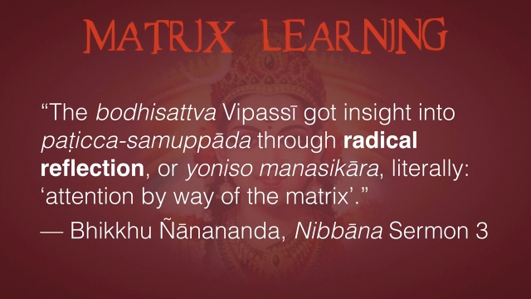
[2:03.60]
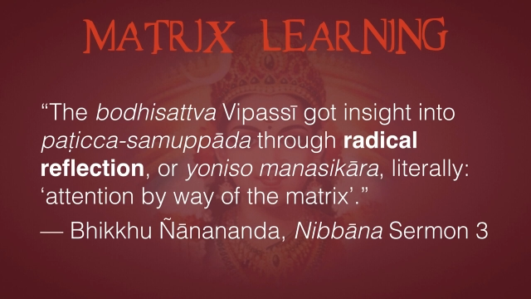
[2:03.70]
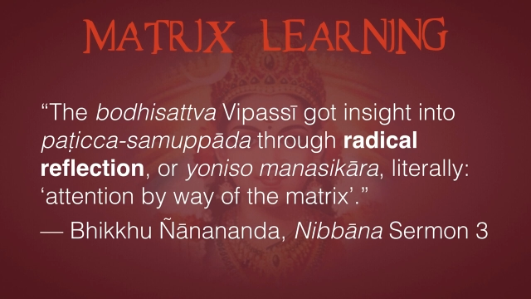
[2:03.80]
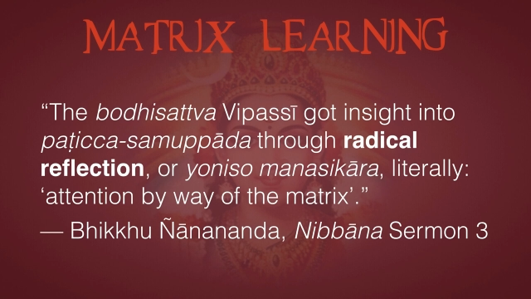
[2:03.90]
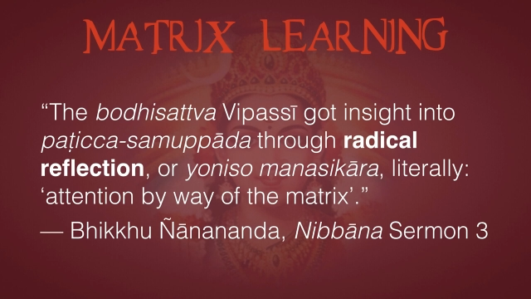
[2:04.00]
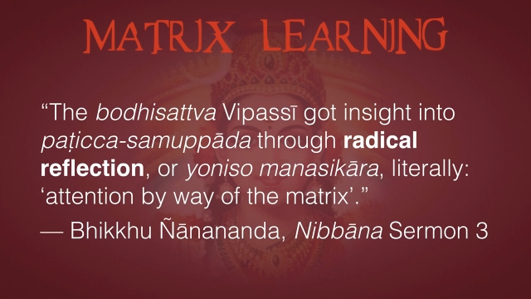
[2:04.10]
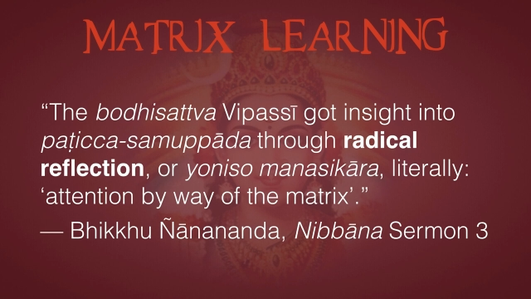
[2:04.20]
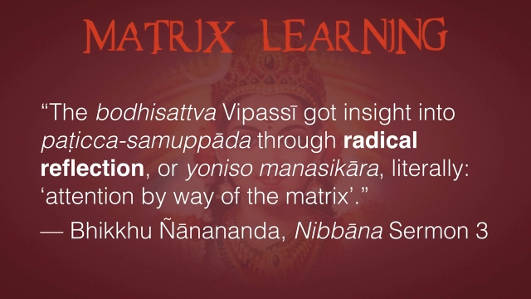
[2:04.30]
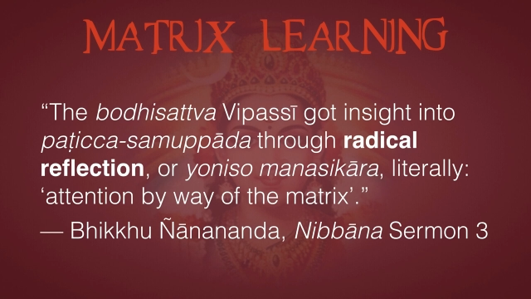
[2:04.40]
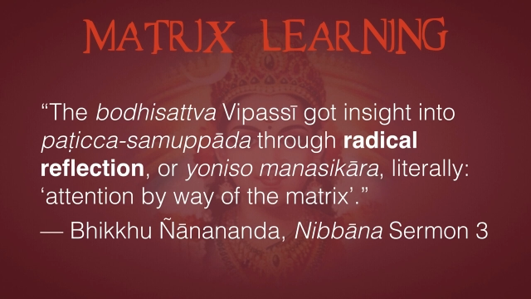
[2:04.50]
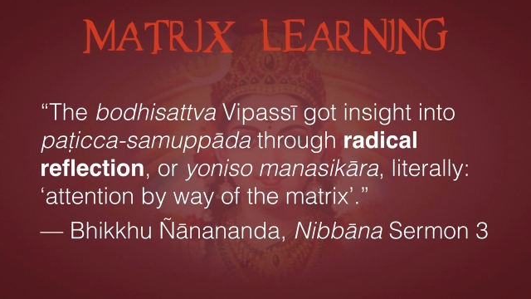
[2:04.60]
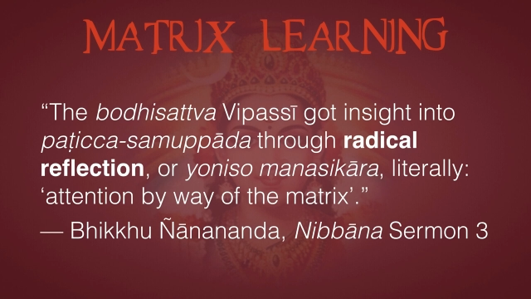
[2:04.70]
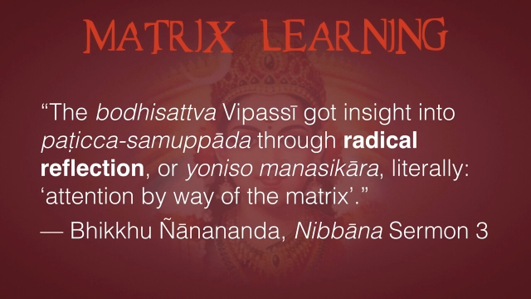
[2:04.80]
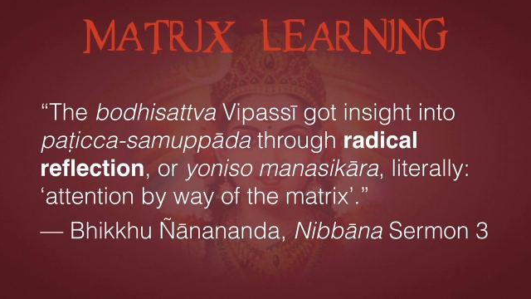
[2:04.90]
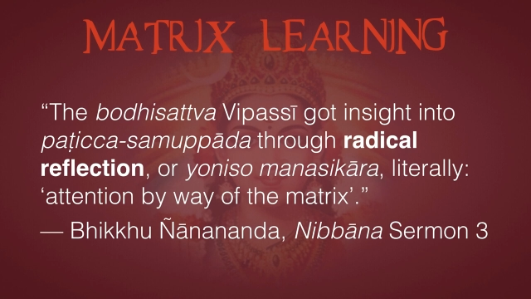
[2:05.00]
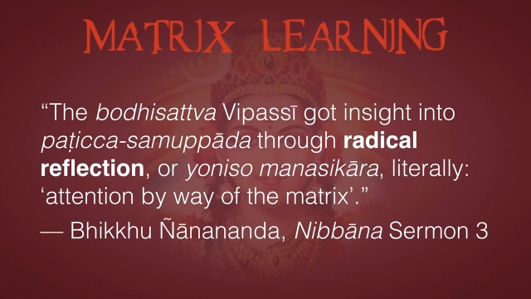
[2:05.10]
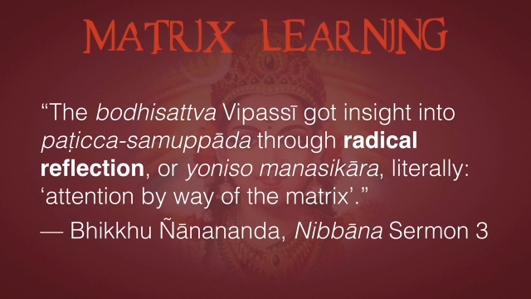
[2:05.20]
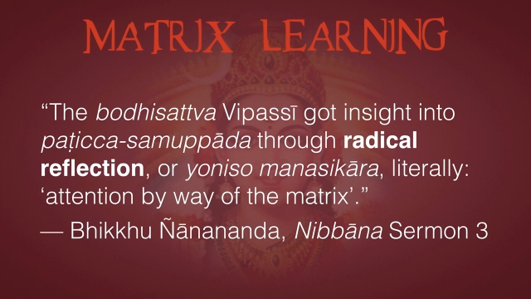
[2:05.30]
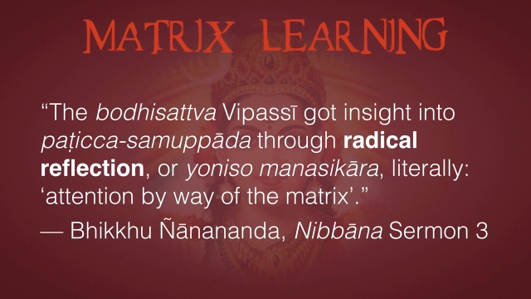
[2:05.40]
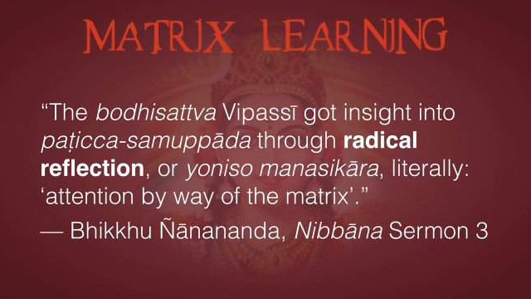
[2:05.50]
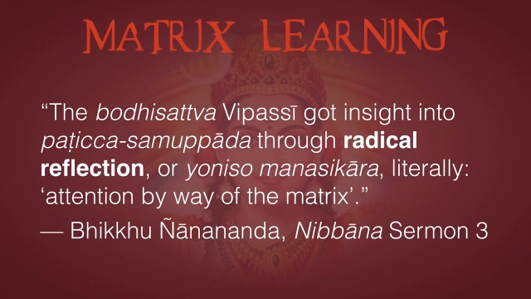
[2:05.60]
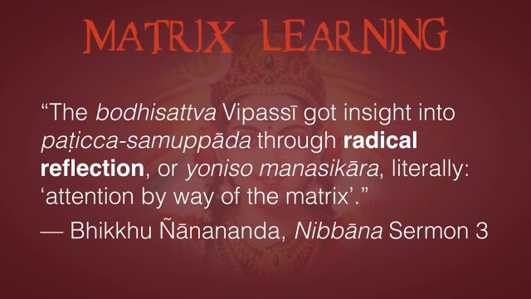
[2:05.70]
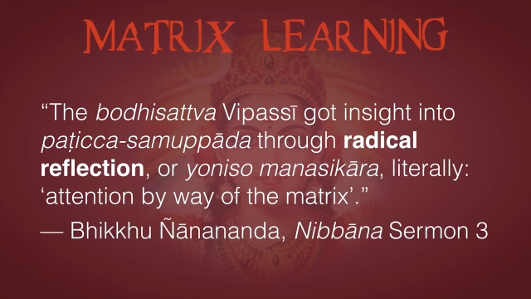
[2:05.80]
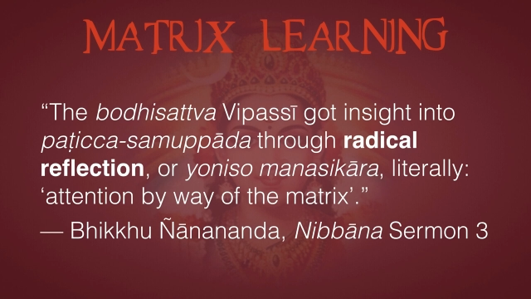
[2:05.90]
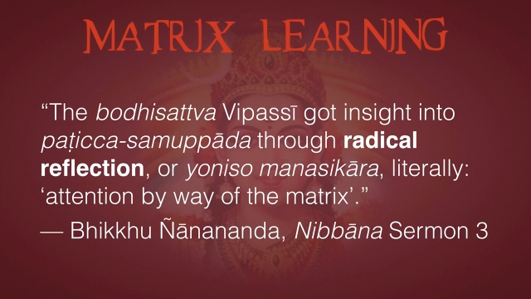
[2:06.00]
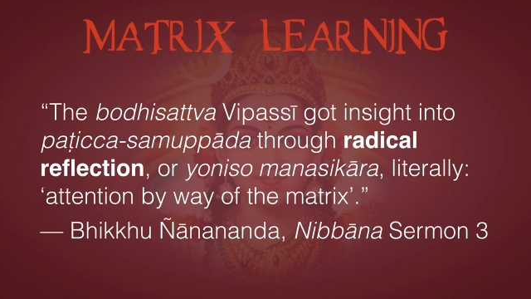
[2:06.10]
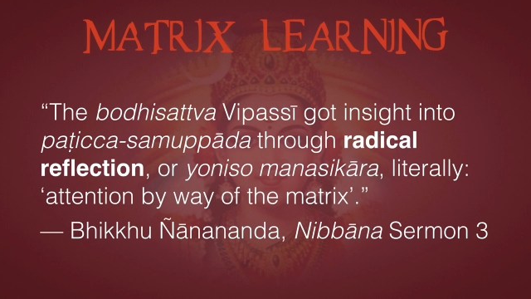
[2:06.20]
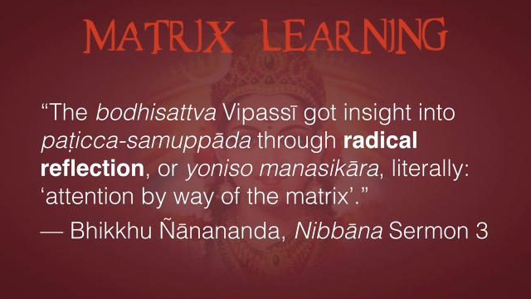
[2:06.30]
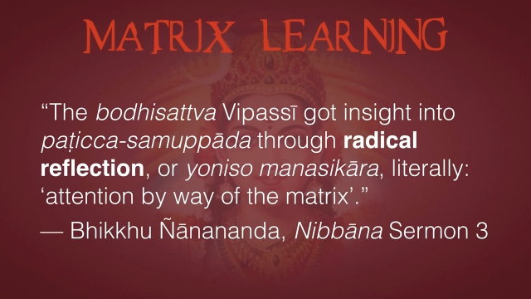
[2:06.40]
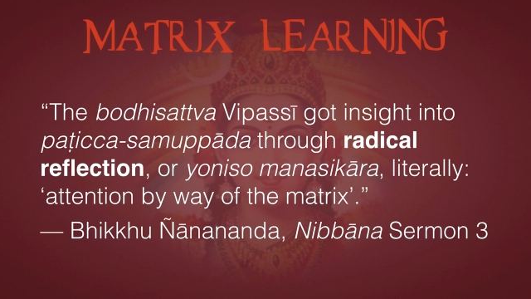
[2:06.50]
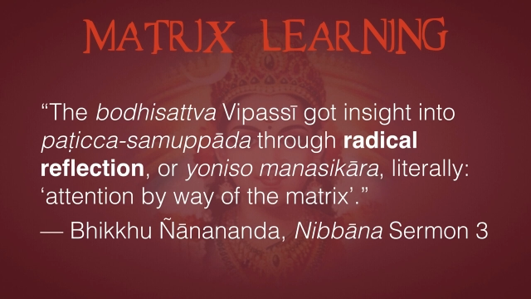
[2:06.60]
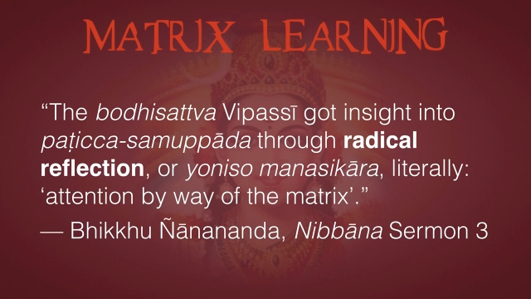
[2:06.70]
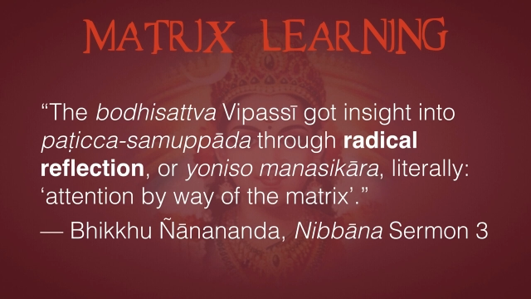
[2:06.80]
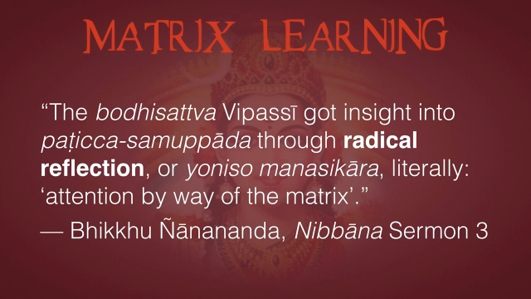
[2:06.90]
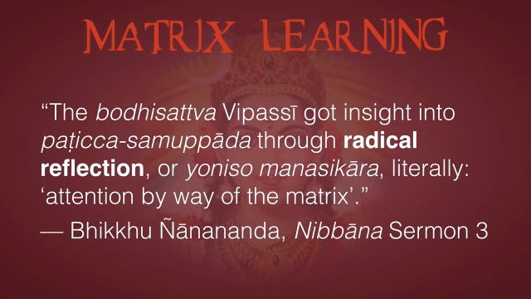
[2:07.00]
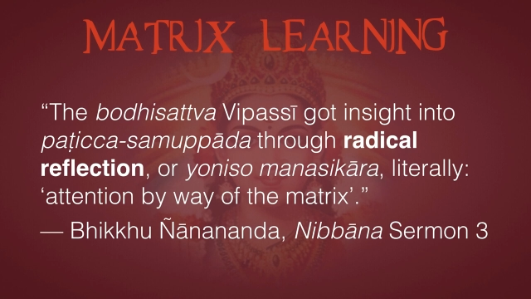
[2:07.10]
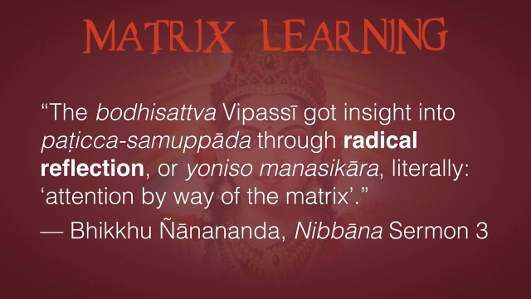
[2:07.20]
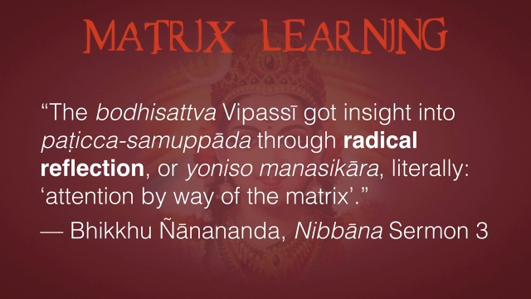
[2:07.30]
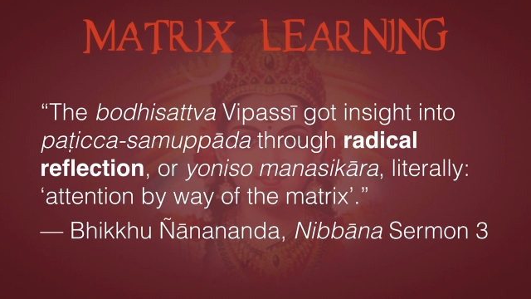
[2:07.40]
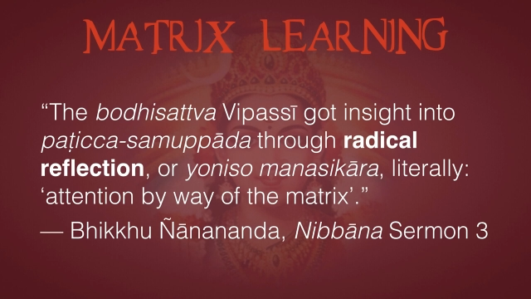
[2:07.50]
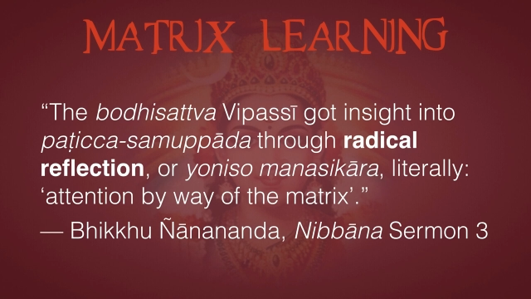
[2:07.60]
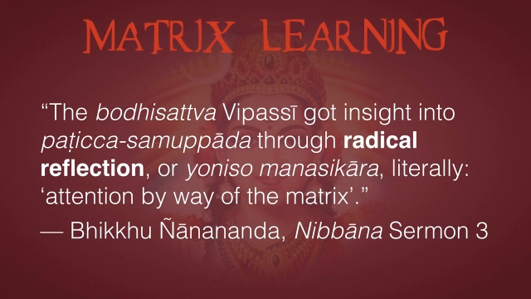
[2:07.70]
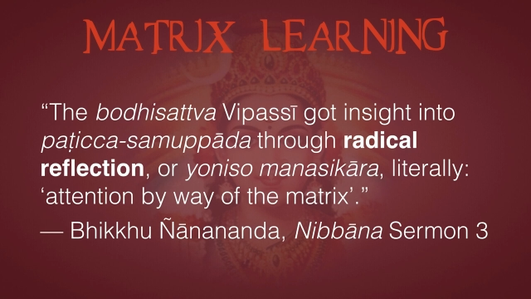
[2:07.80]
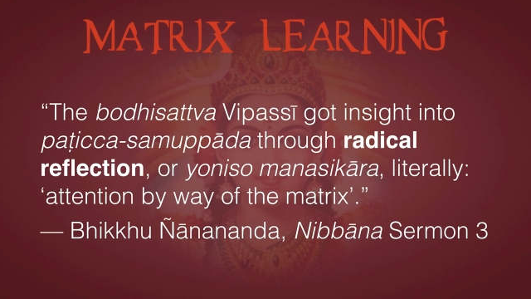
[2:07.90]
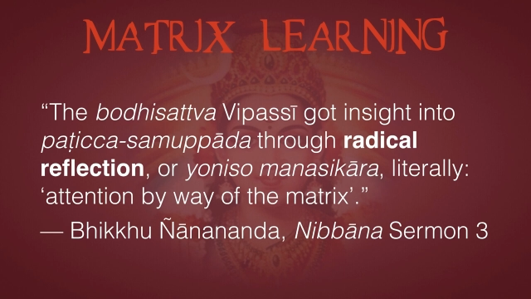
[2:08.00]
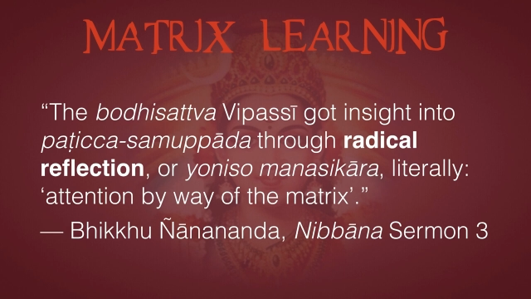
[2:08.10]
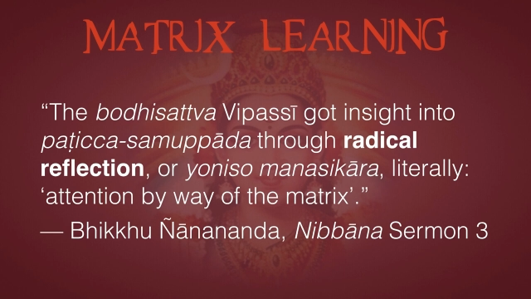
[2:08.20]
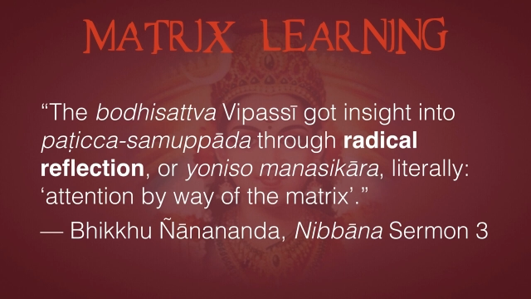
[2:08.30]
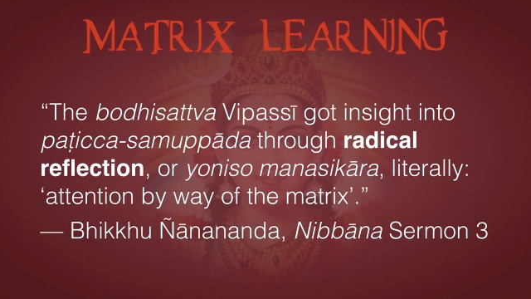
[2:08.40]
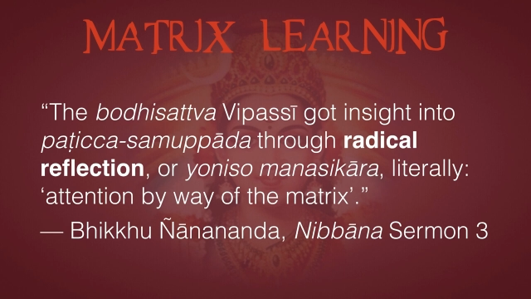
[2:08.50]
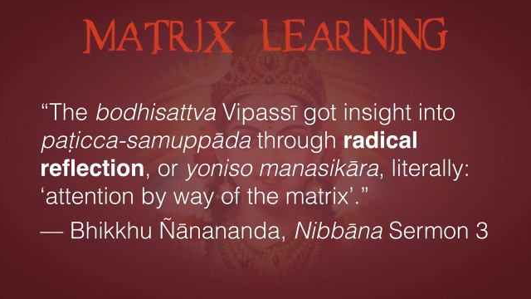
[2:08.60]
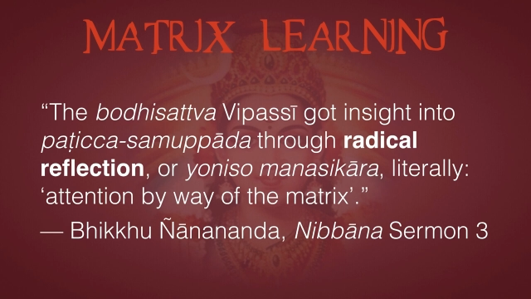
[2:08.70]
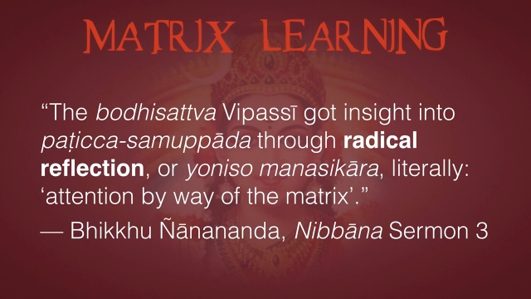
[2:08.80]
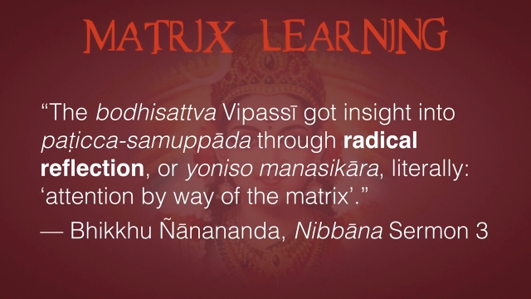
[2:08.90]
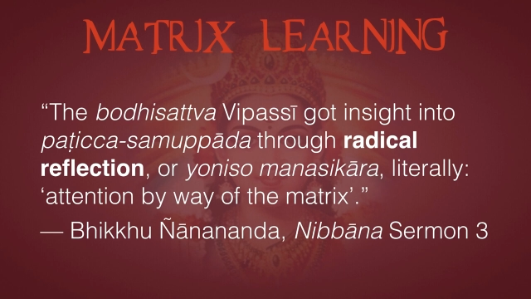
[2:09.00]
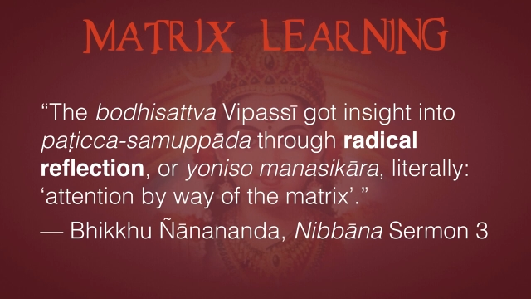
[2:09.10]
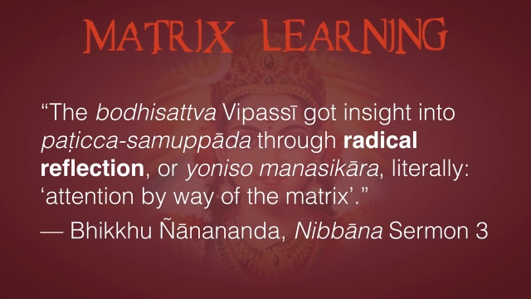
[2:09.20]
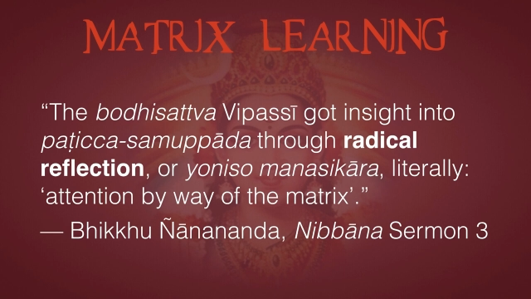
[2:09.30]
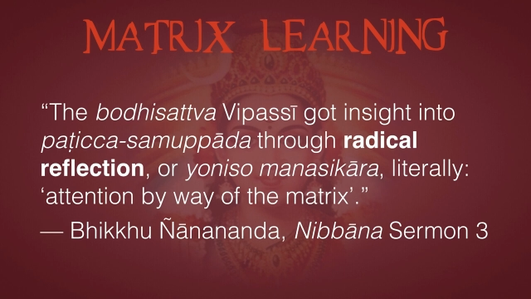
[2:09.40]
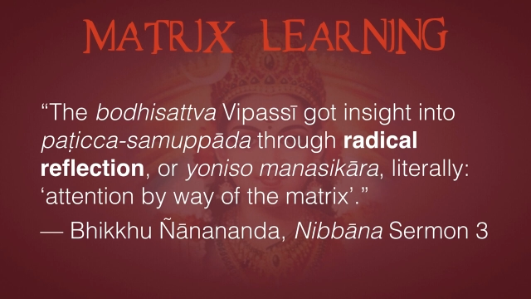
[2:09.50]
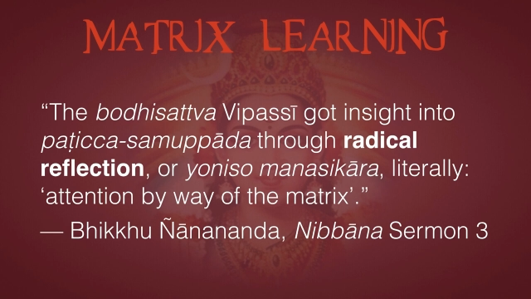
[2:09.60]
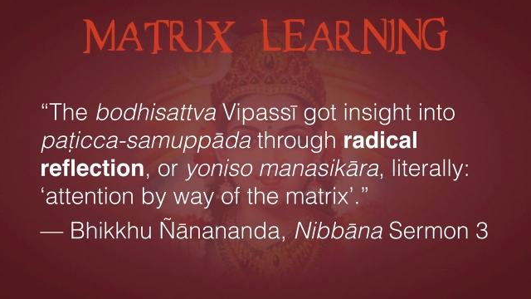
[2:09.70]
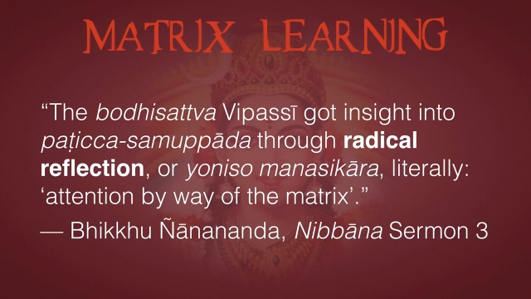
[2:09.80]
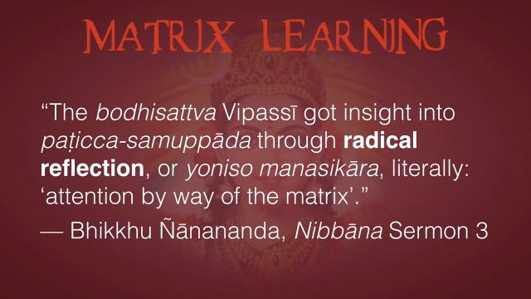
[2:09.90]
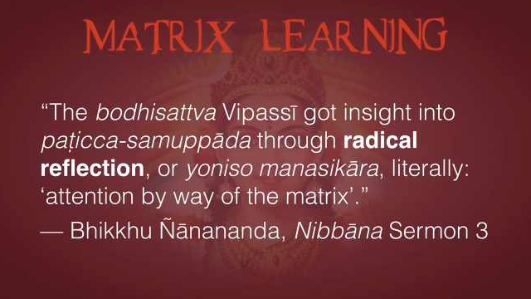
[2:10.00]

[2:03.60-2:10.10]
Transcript: No face is visible, so there are no lips to read.